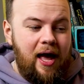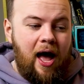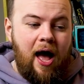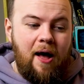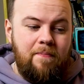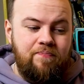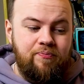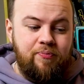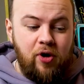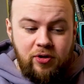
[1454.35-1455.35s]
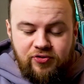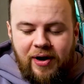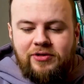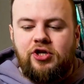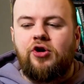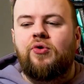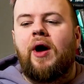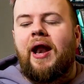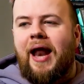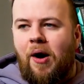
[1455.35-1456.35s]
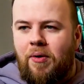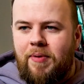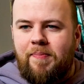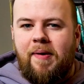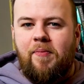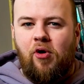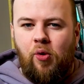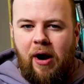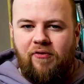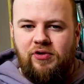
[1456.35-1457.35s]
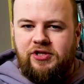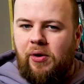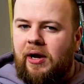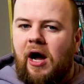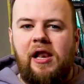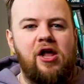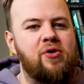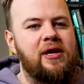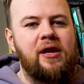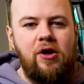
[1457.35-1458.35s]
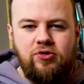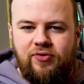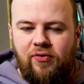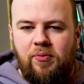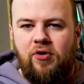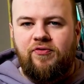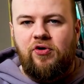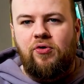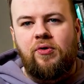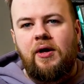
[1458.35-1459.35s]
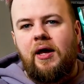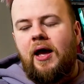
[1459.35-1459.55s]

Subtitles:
But going to round 2, and now I'm a bit more aware of what's going. I load in loads of removal.